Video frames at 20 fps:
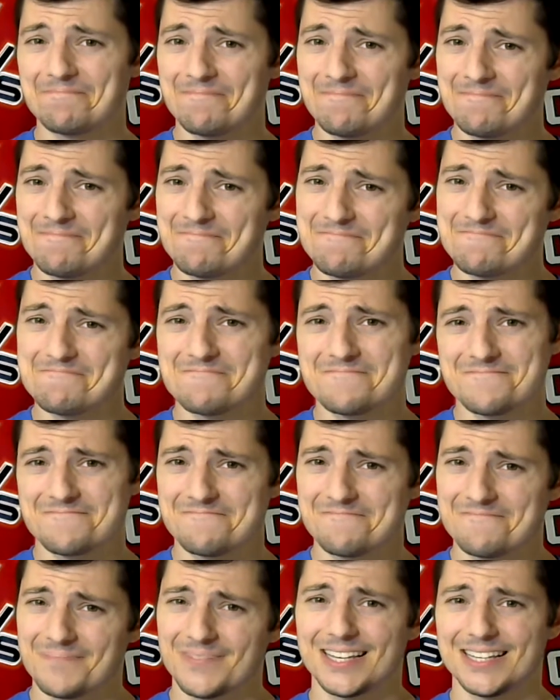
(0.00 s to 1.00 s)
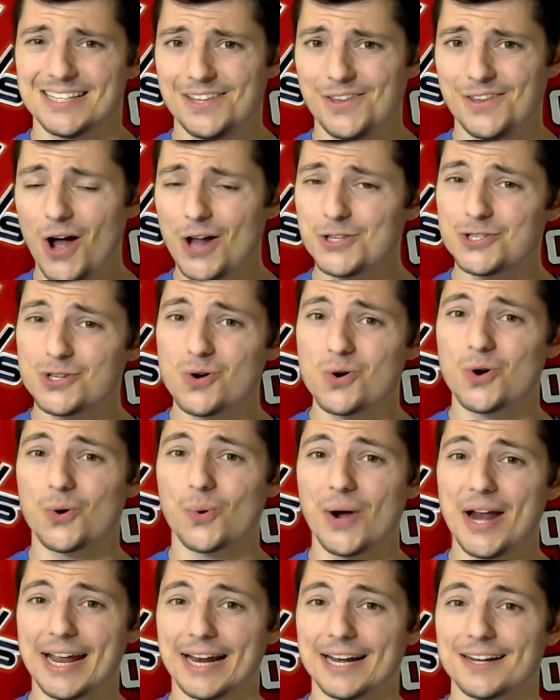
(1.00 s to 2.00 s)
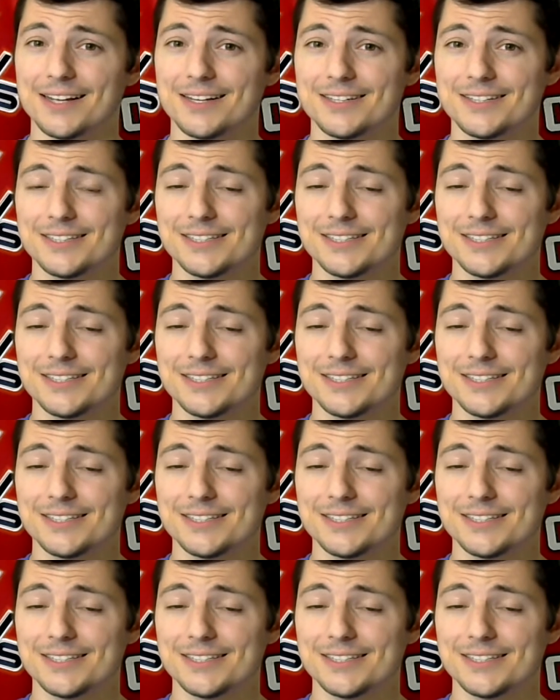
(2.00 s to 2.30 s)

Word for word: Mm, not so great.